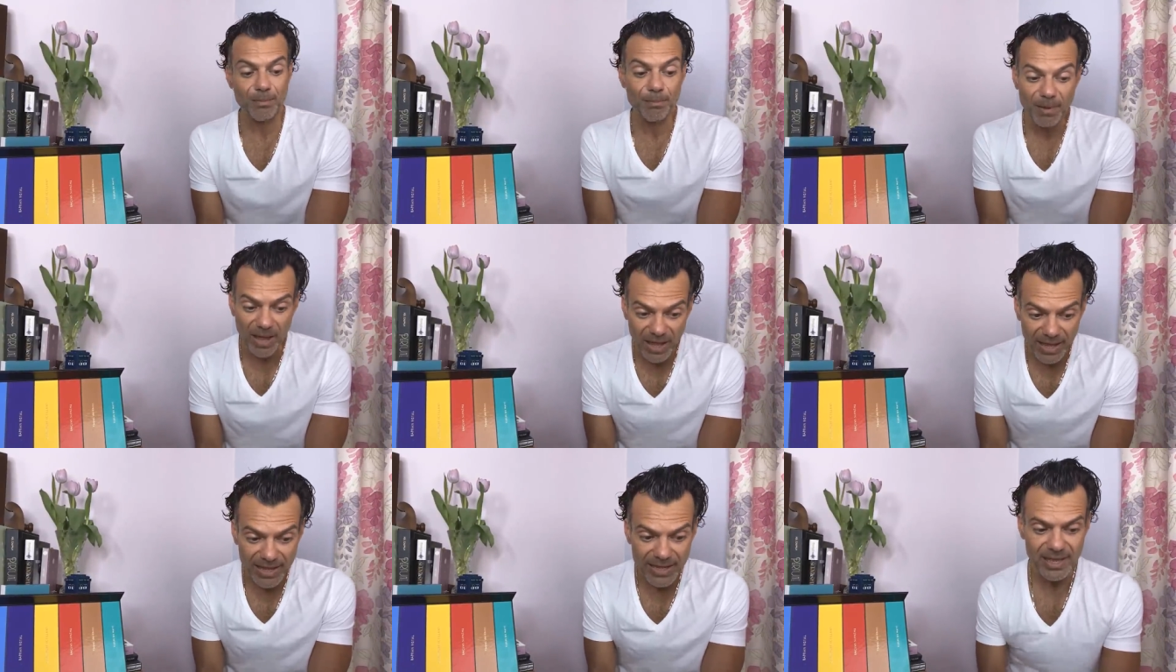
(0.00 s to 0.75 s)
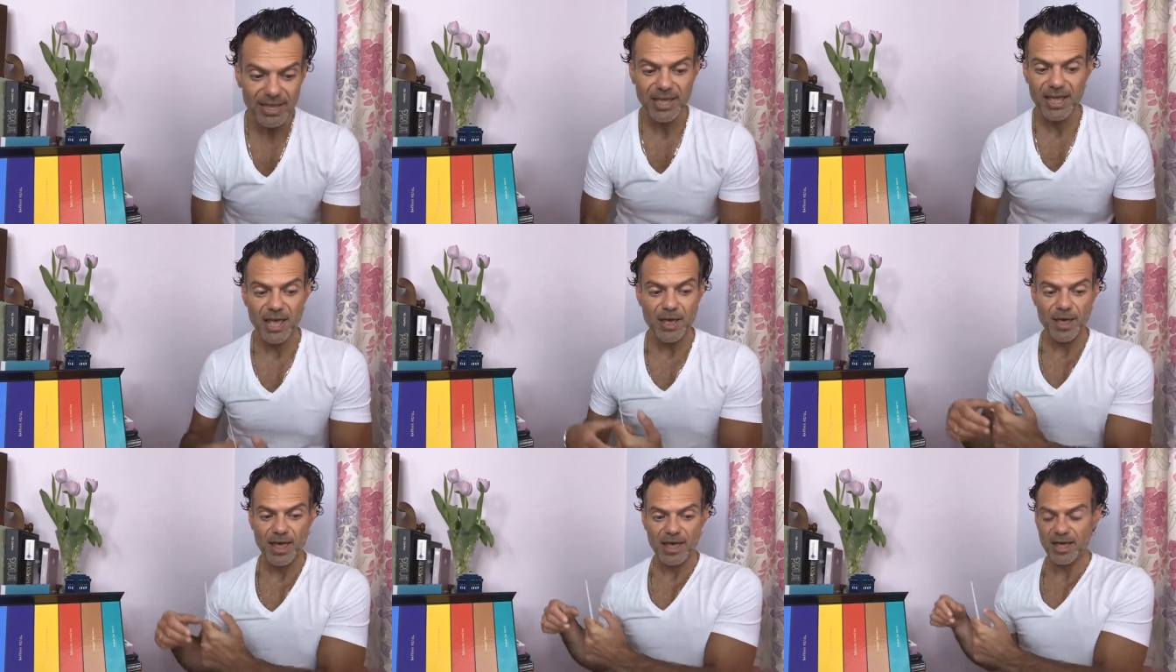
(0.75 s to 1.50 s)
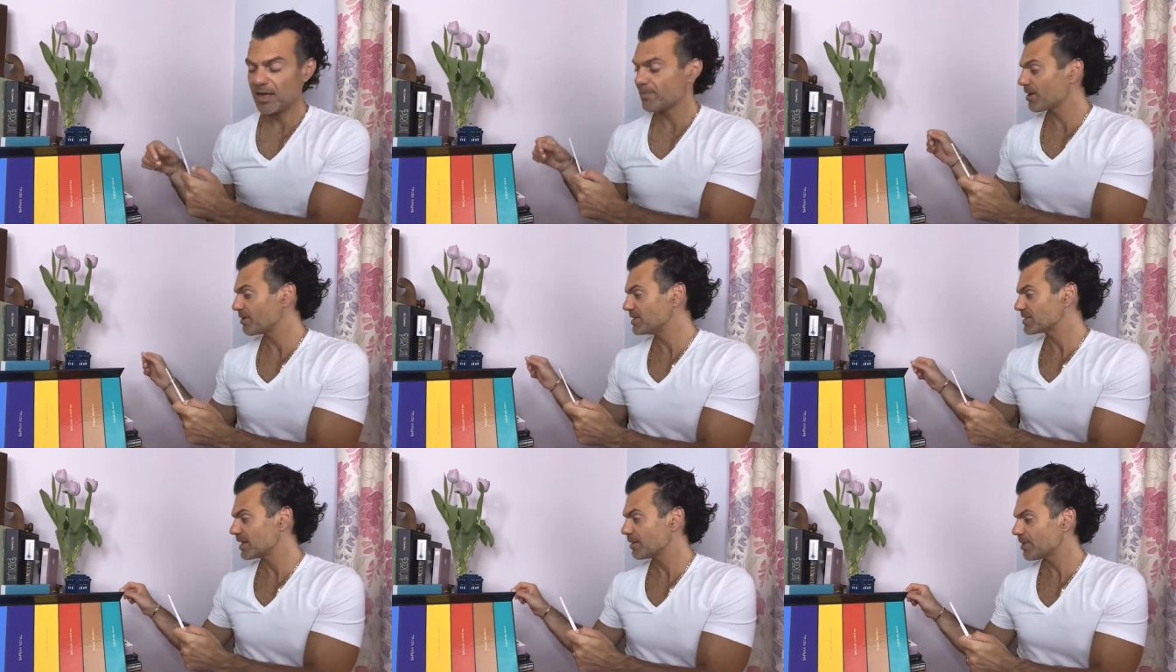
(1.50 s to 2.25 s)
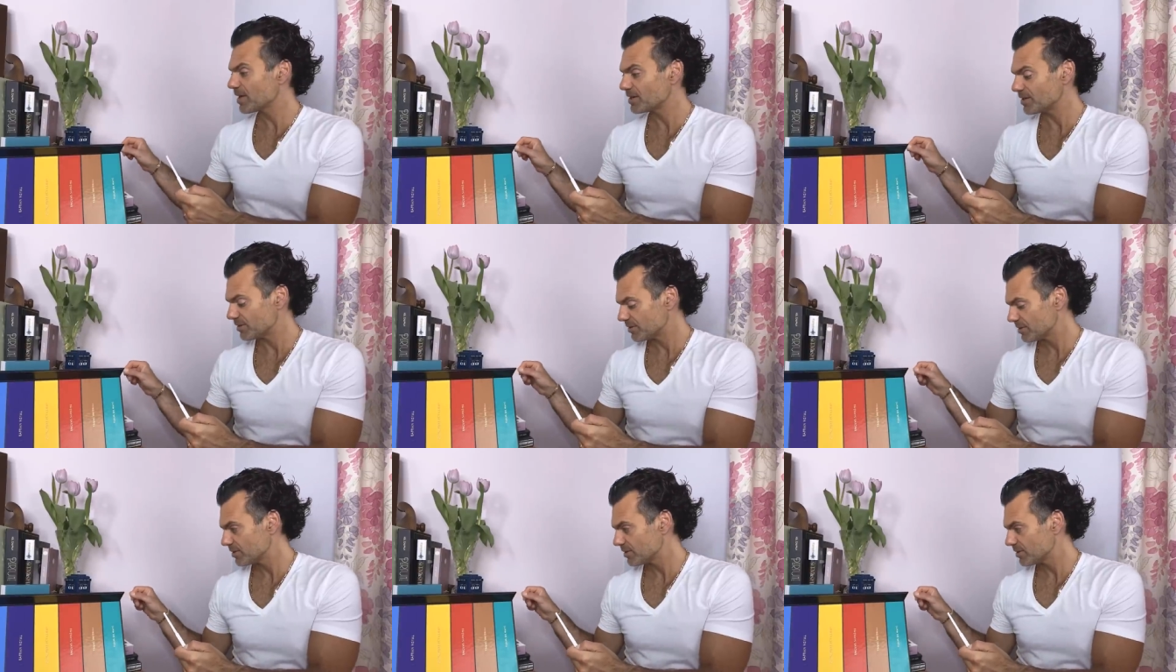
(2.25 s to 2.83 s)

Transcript: by uh, Marie Salamagne.